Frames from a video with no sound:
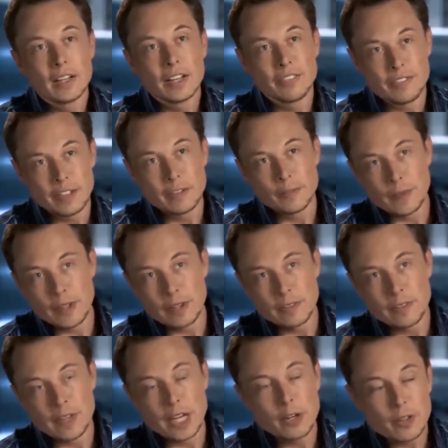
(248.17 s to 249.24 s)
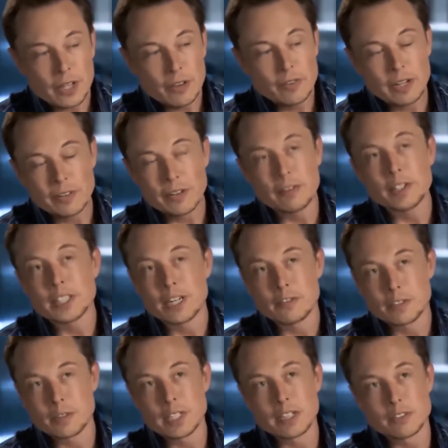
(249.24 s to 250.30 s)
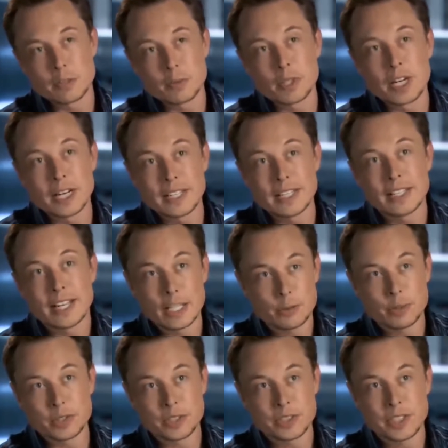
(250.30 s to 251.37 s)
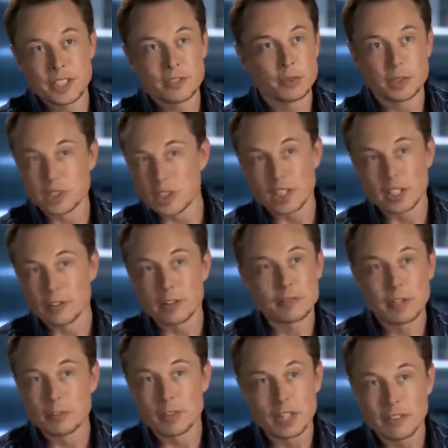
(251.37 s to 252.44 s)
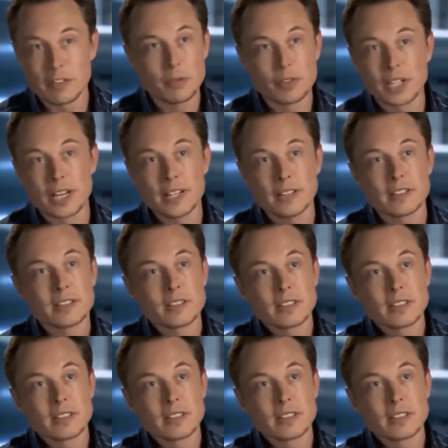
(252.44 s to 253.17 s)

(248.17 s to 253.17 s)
If every time somebody comes up with an idea that has to be successful, you're not going to get people coming up with ideas.